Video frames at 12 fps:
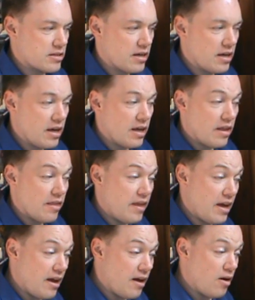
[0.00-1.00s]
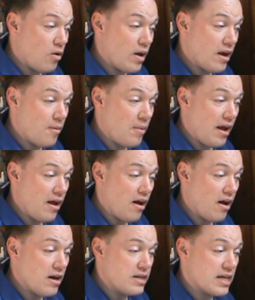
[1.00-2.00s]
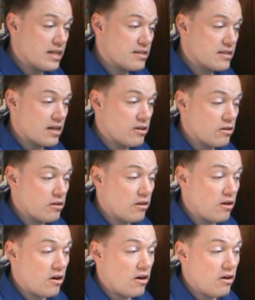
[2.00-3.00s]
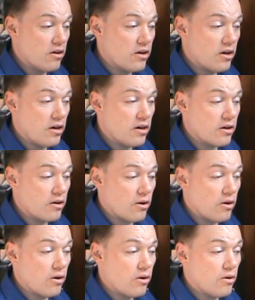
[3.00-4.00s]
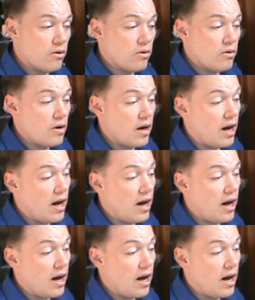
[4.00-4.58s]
"There where my heart has settled long ago,